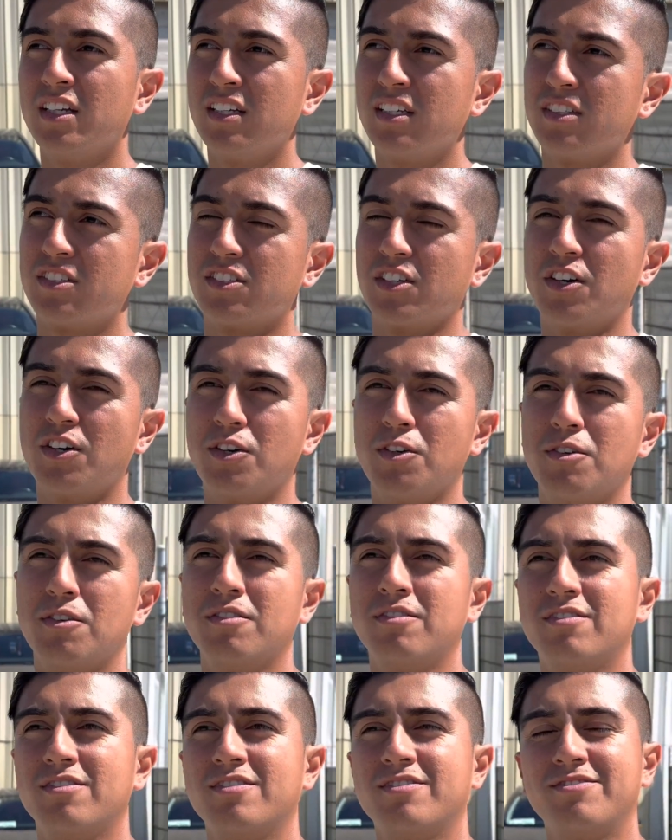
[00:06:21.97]
So
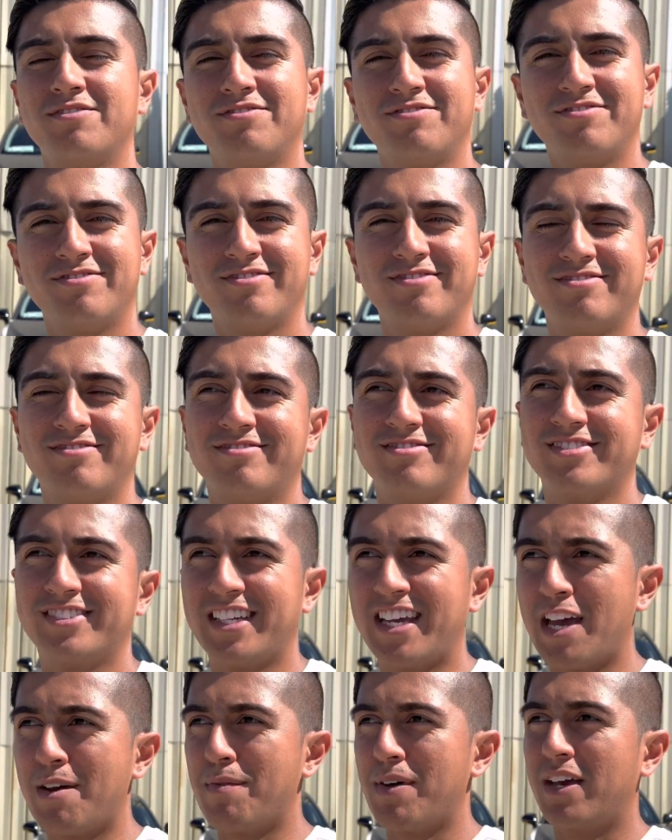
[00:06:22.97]

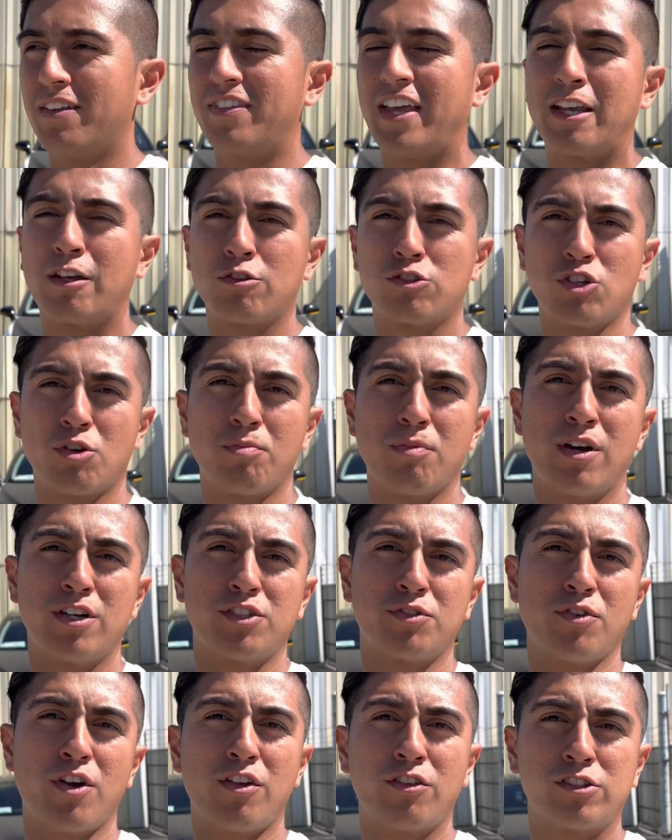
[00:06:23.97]
yeah, man, thank you so much
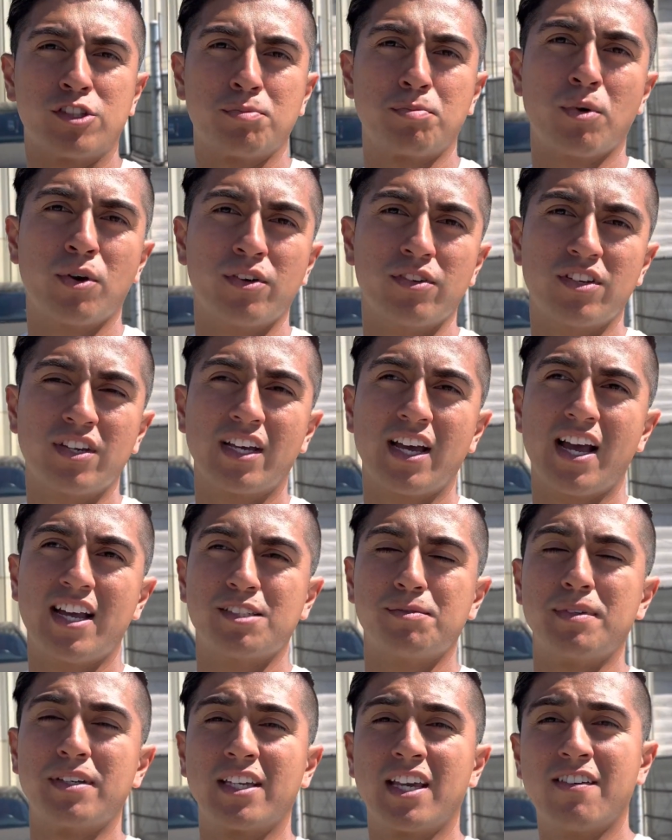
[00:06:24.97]
for all the support you
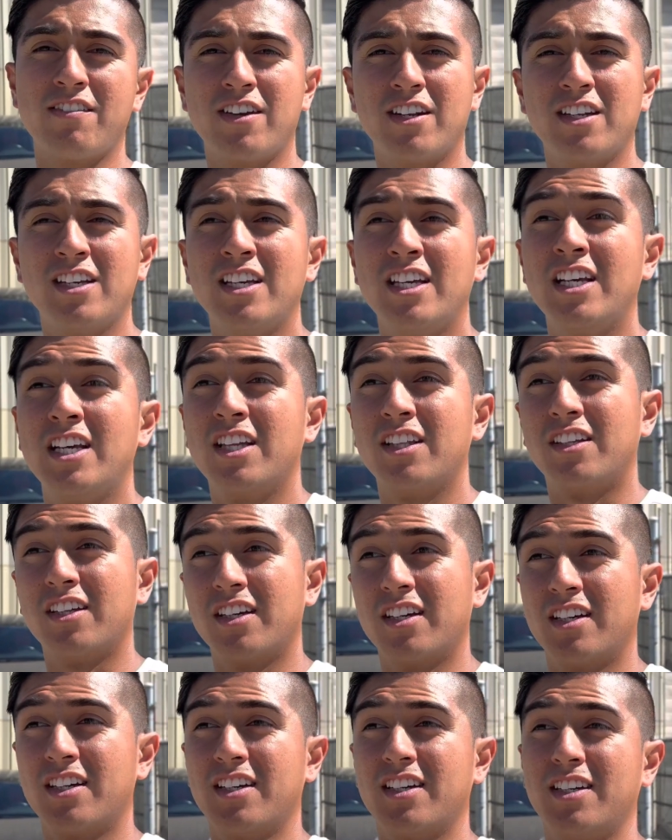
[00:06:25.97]
guys been giving
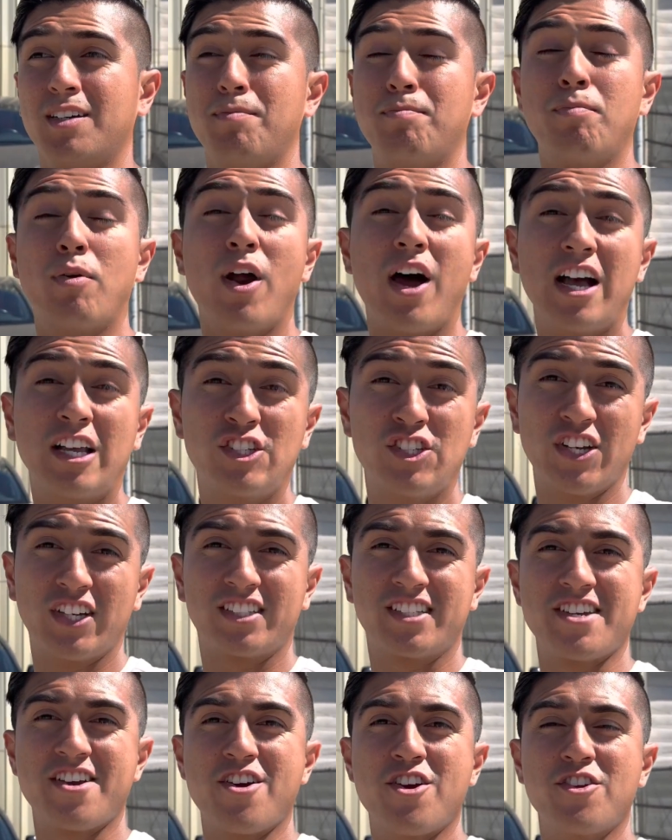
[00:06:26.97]
the Project
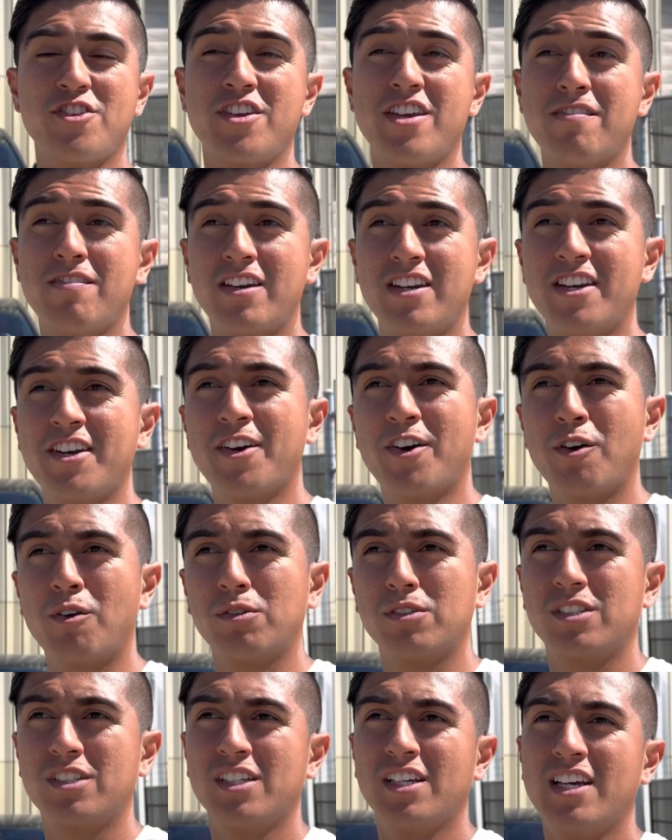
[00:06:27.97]
TRD
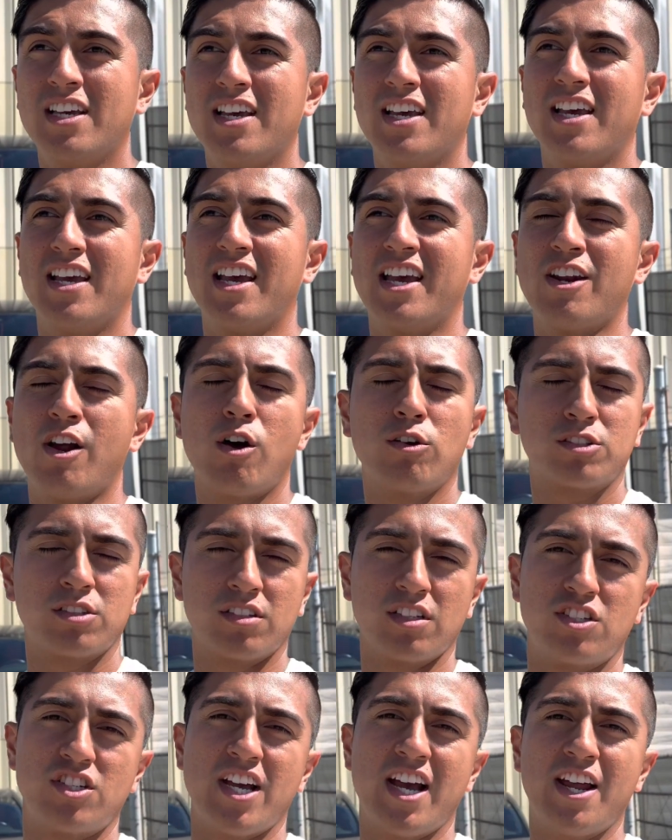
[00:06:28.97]
videos, and also
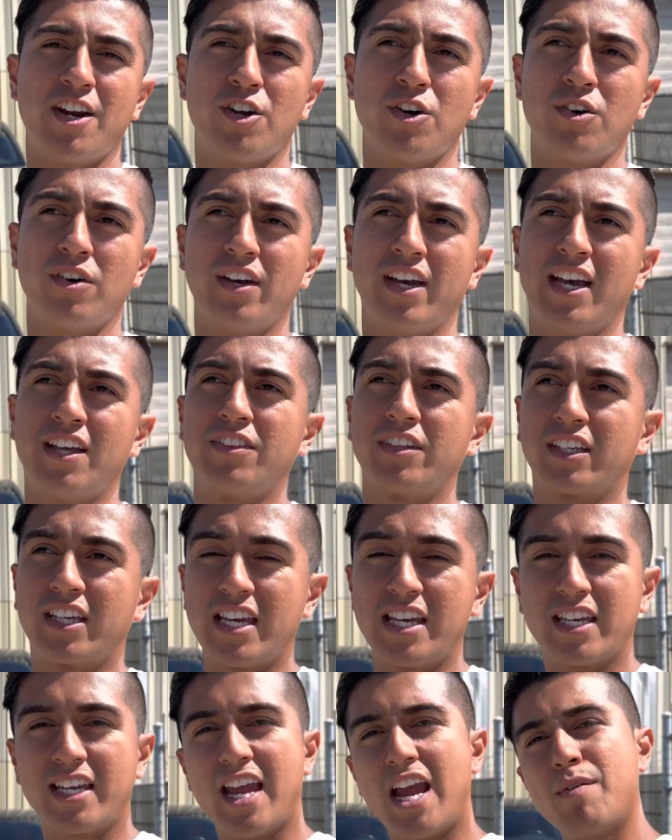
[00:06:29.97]
the channel and the
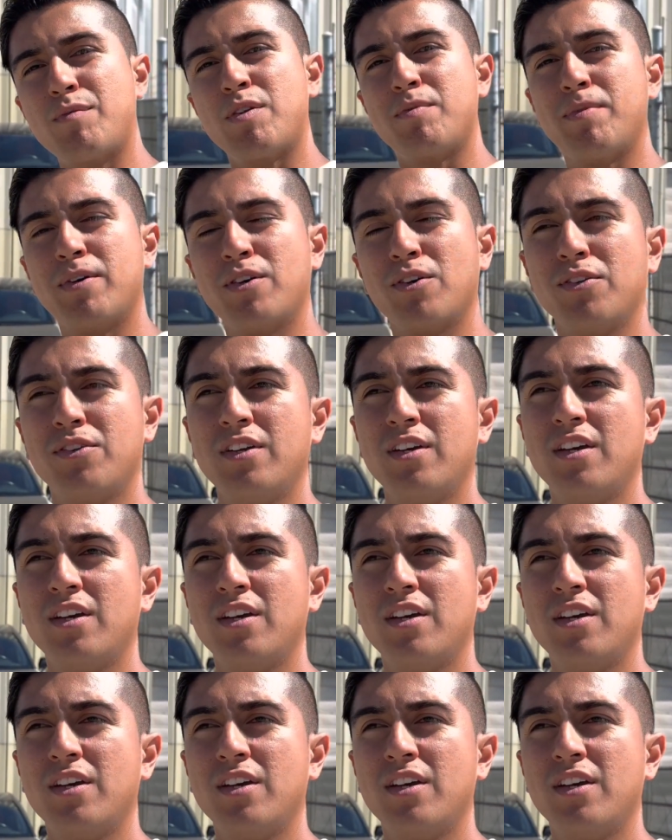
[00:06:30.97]
King Camry build.